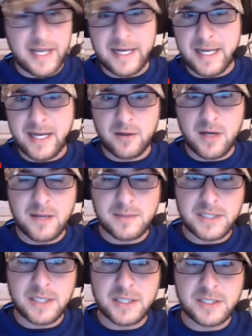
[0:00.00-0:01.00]
nanograms
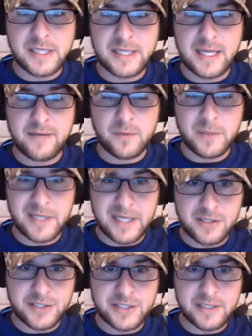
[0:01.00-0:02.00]
of touch DNA from the
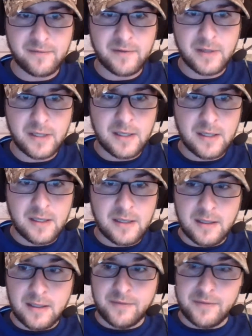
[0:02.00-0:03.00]
gear shift,
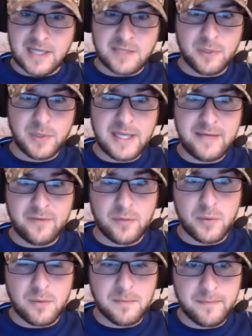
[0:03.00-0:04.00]
that's
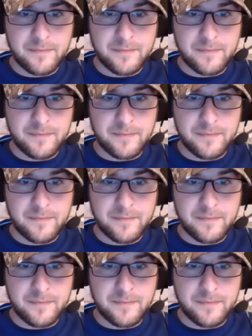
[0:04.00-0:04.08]
believable.